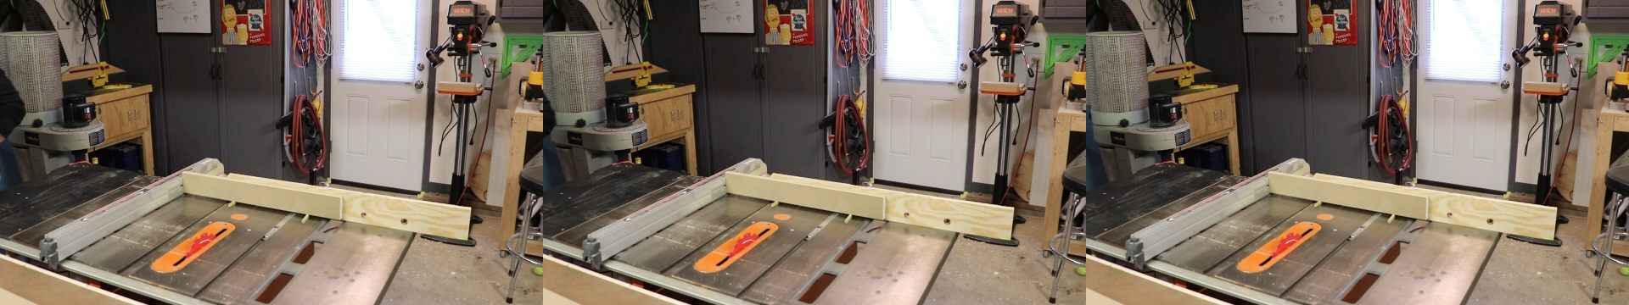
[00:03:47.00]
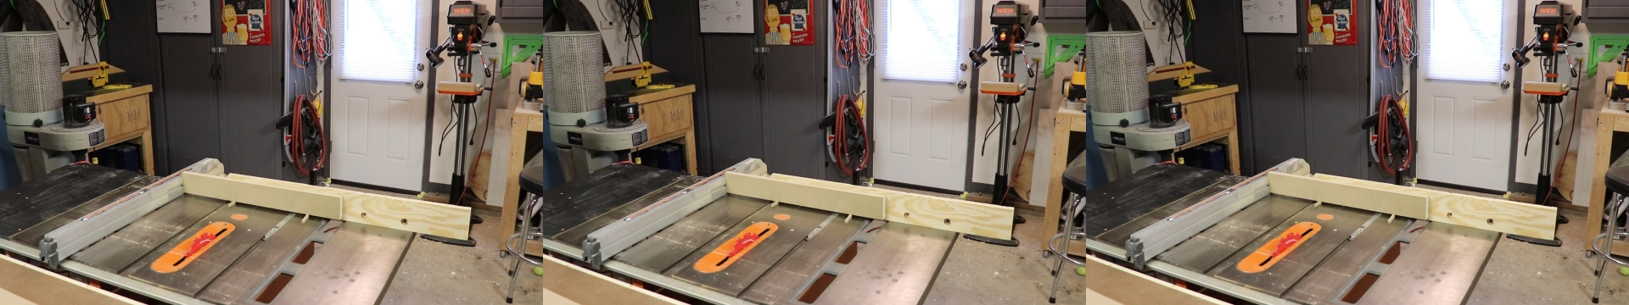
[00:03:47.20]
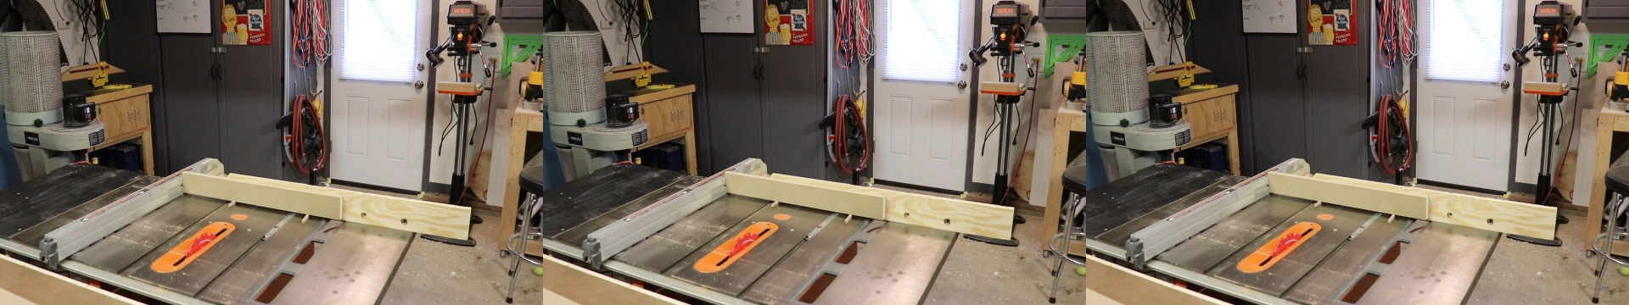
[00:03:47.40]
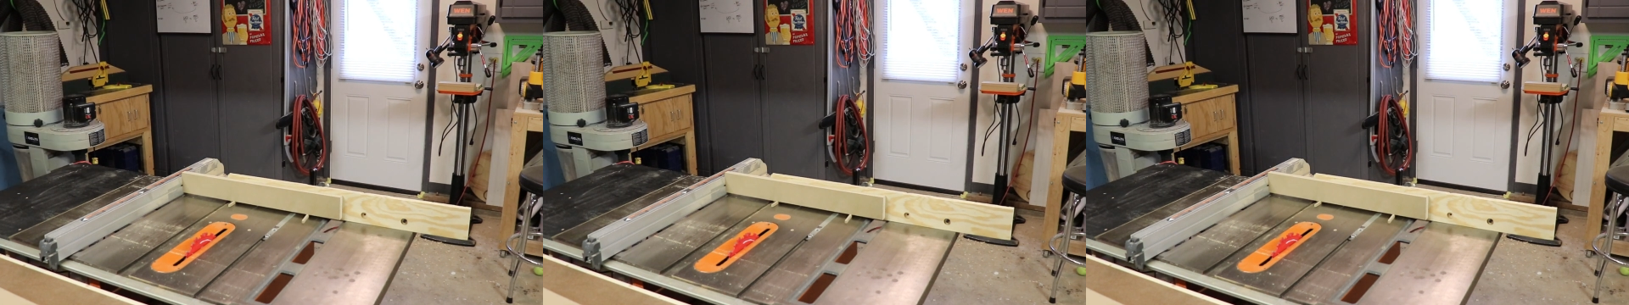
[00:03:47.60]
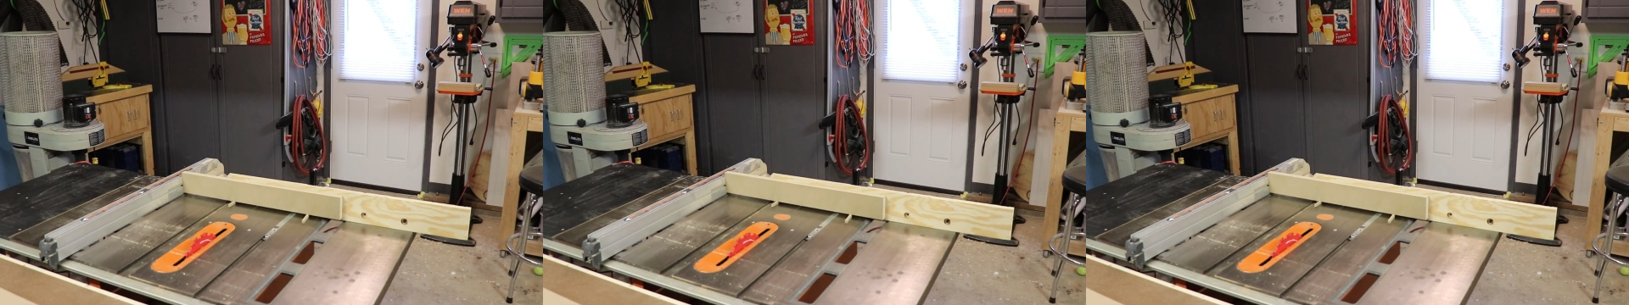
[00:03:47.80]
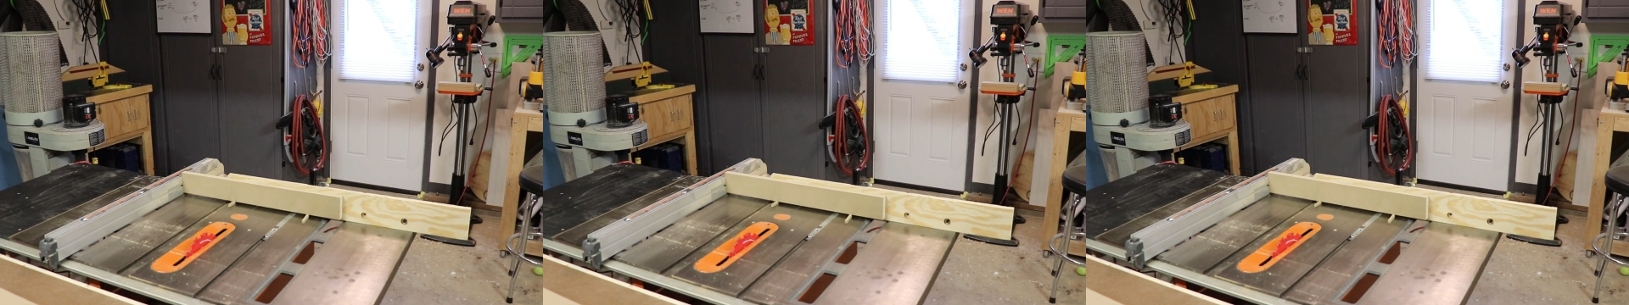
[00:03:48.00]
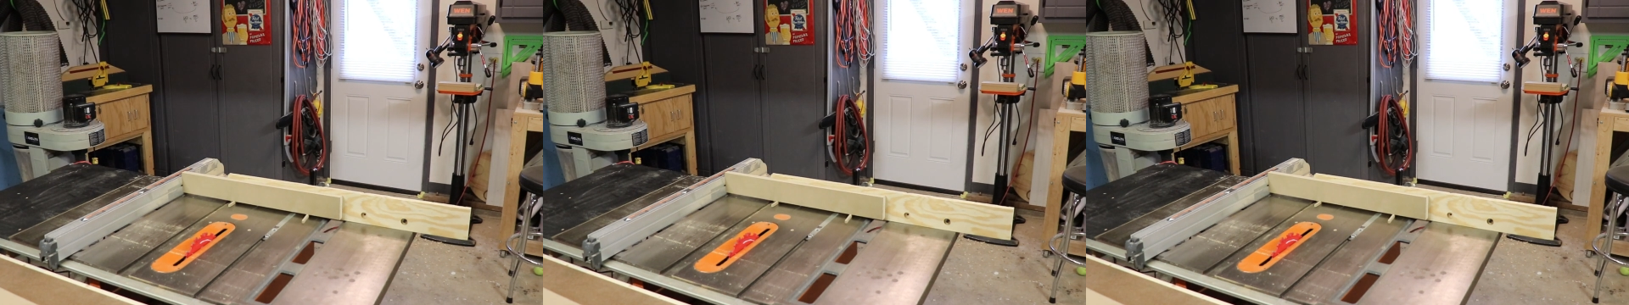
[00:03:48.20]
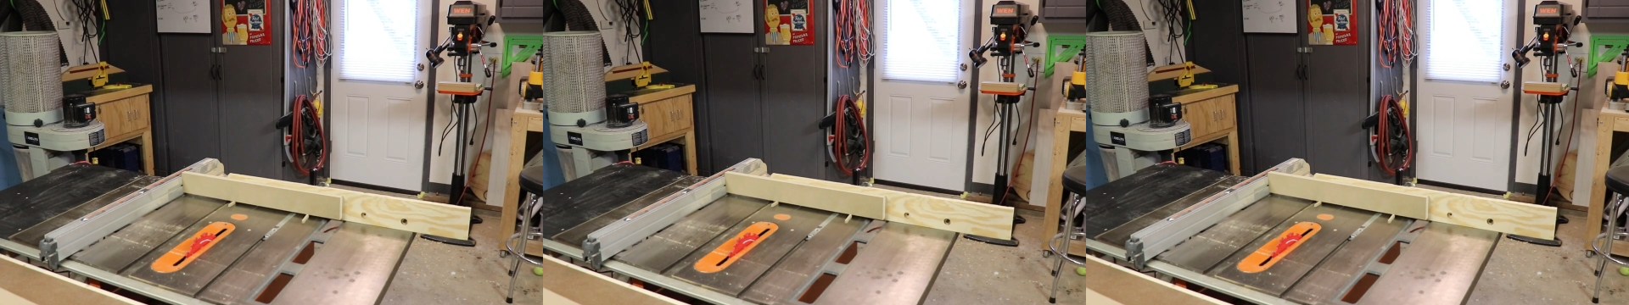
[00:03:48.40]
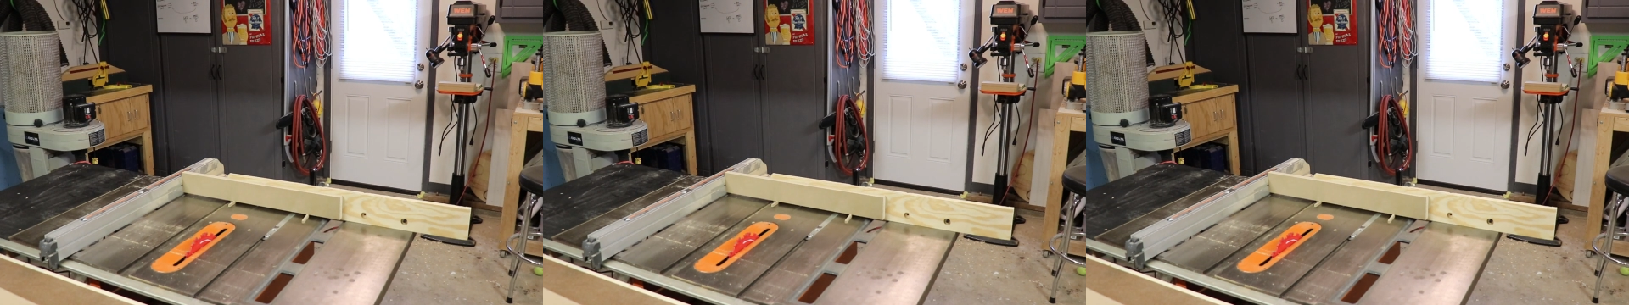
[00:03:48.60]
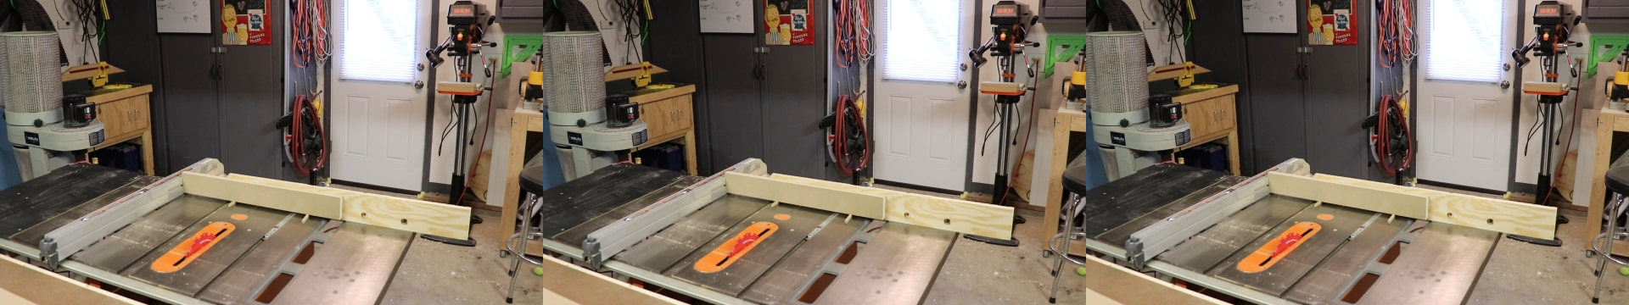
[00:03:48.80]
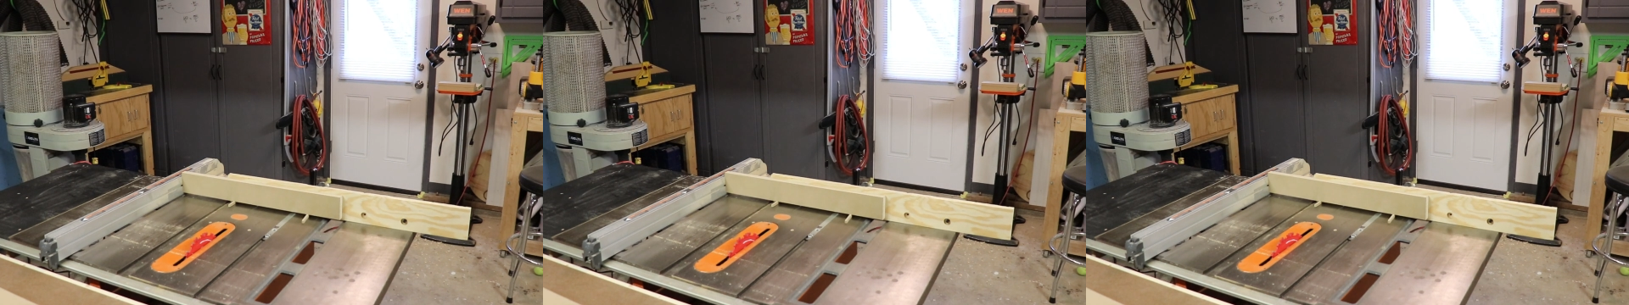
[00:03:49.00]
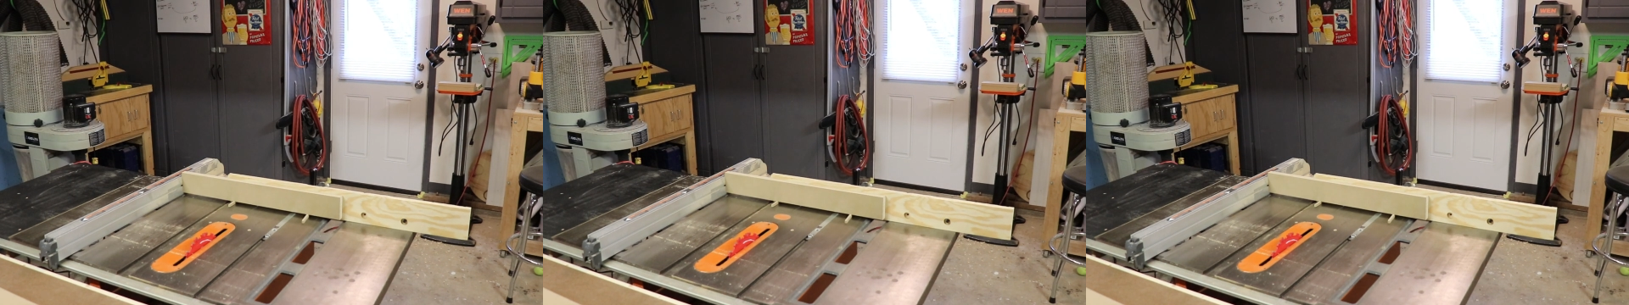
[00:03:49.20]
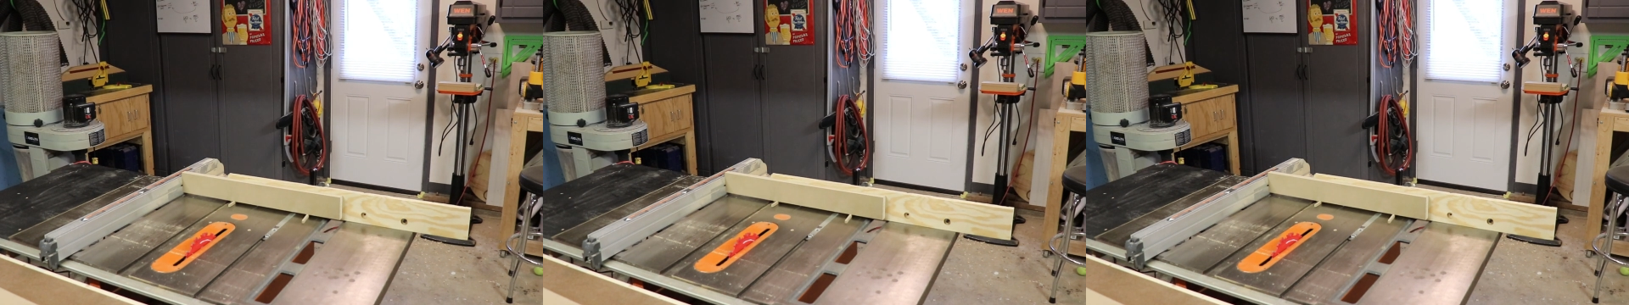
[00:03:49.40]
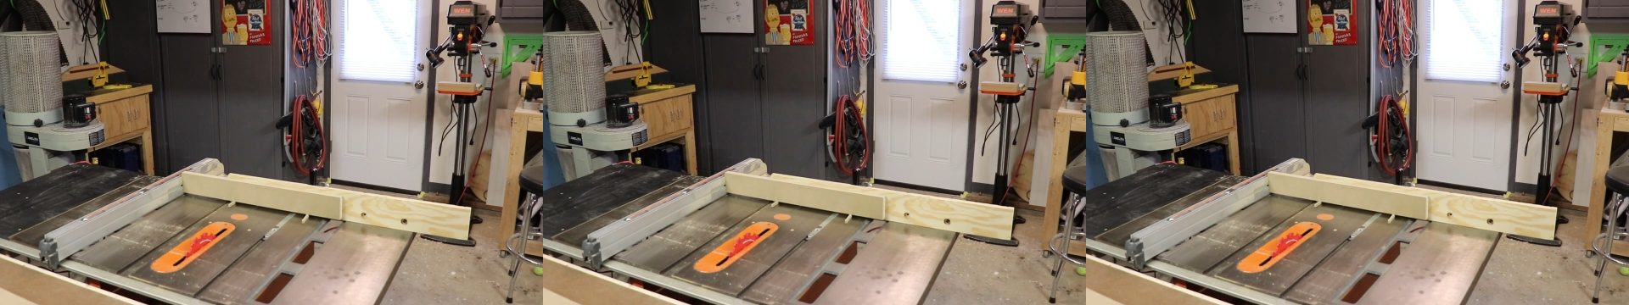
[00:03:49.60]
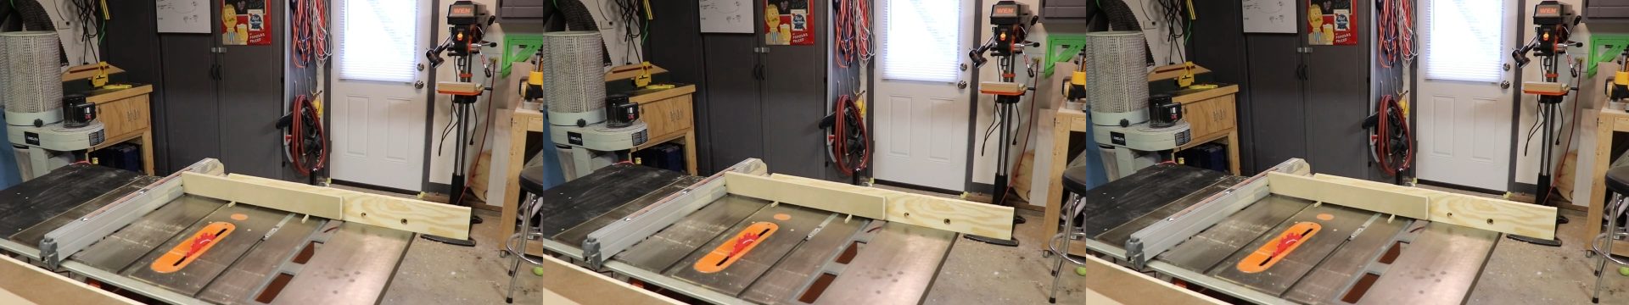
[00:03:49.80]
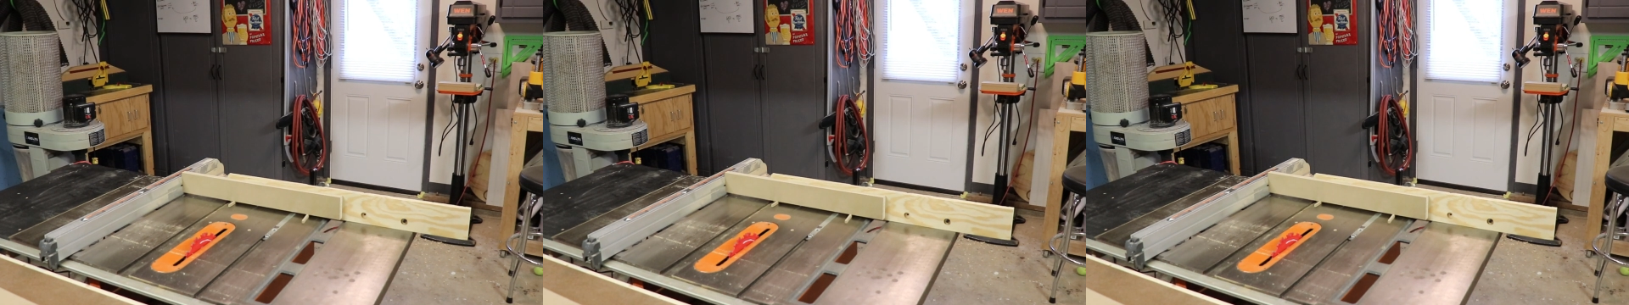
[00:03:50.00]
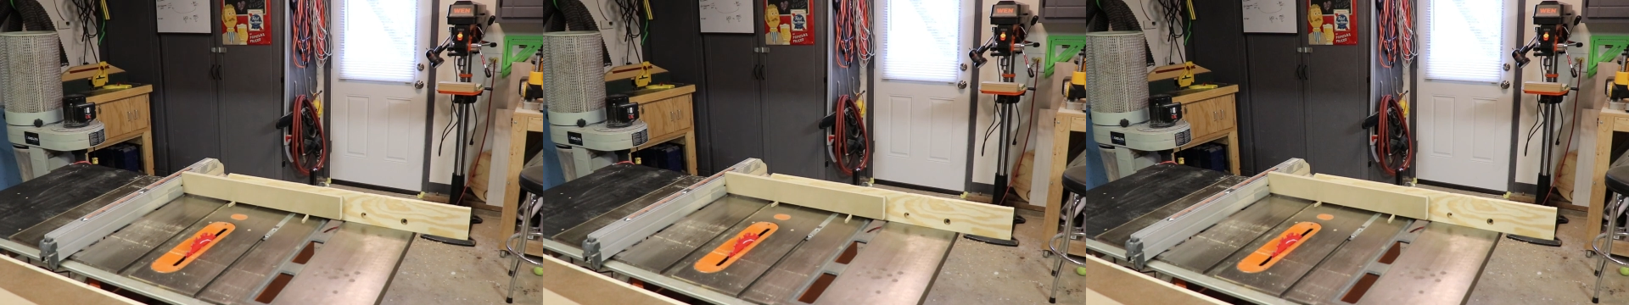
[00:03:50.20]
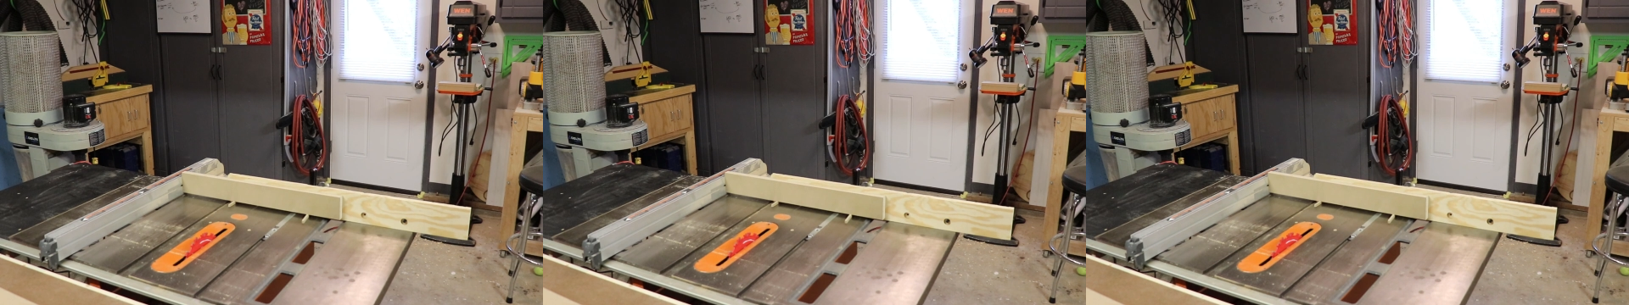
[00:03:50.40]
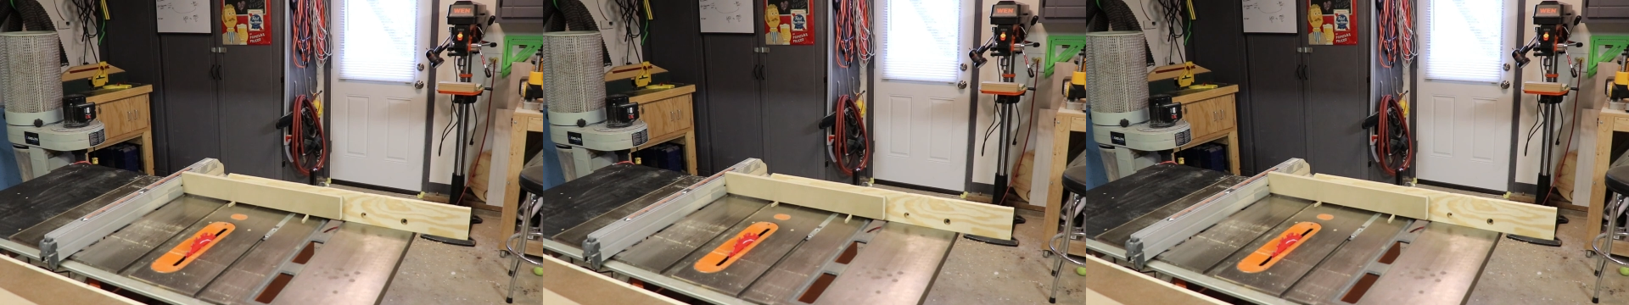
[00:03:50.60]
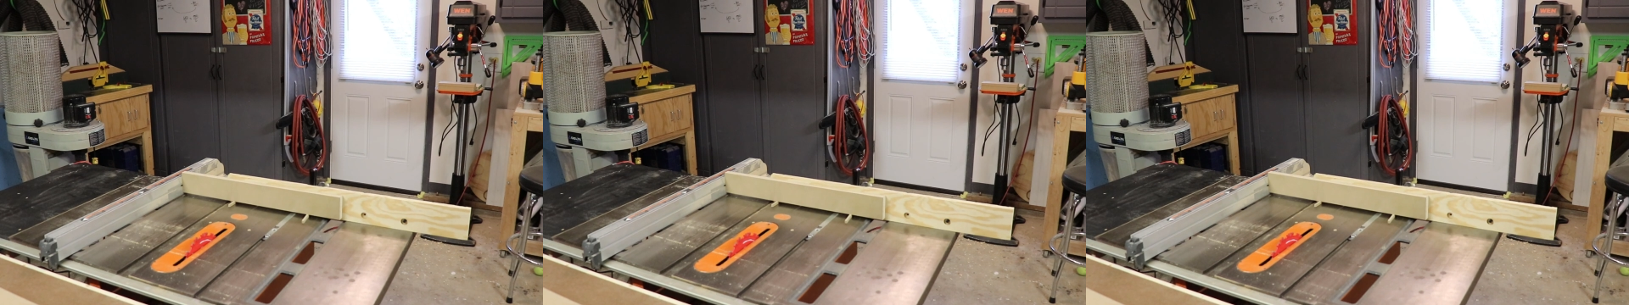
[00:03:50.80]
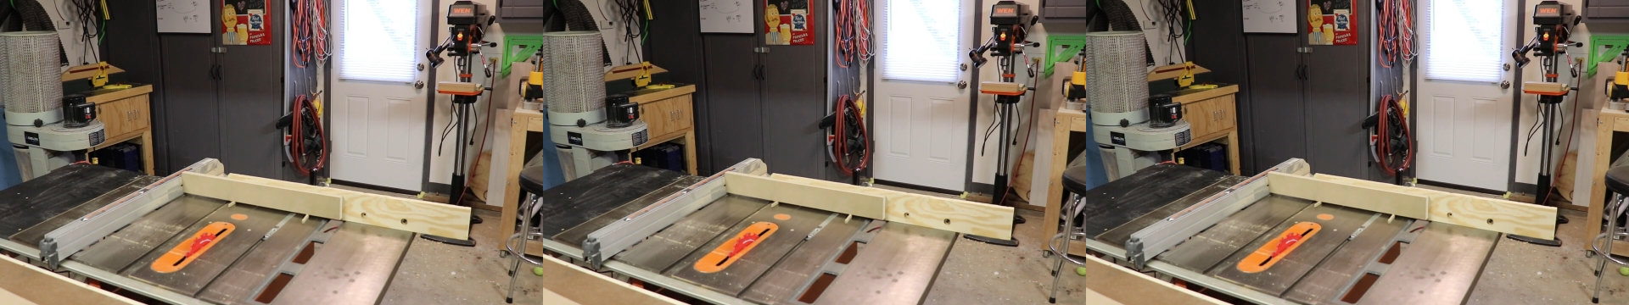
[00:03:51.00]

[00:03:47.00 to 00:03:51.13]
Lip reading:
Nobody's mouth can be seen.